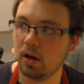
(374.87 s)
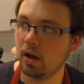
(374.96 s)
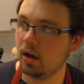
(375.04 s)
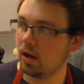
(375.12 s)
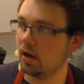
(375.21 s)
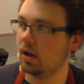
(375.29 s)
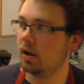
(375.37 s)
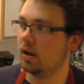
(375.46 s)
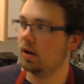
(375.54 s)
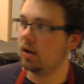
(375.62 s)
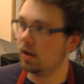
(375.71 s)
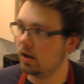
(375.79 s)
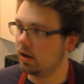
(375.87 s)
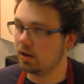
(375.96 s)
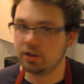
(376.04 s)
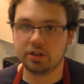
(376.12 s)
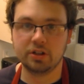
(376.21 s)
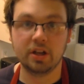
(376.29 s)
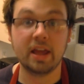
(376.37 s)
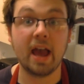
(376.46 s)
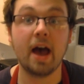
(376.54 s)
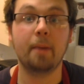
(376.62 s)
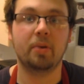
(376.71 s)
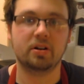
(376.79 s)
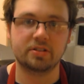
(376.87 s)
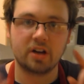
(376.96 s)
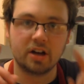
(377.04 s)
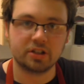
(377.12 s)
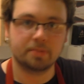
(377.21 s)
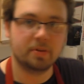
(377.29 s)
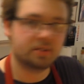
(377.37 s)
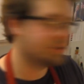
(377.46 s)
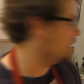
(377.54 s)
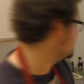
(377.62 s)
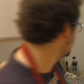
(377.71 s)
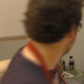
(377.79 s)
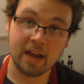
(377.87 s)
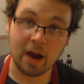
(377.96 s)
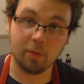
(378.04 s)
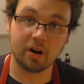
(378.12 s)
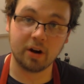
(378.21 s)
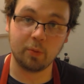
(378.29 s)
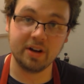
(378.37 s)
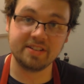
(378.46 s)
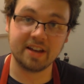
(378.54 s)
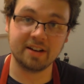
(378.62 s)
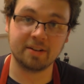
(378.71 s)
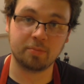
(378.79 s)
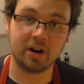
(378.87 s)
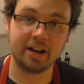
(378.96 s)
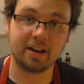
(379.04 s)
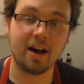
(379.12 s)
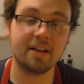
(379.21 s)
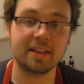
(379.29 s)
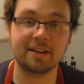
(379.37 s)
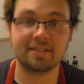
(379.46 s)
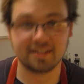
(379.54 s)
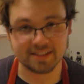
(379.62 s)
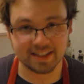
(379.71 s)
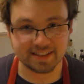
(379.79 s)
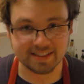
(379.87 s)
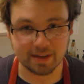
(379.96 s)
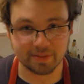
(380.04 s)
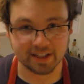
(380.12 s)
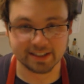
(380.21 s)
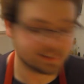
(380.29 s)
Yeah, butterscotch. Now we're gonna whisk it and pray to God that it turns into something.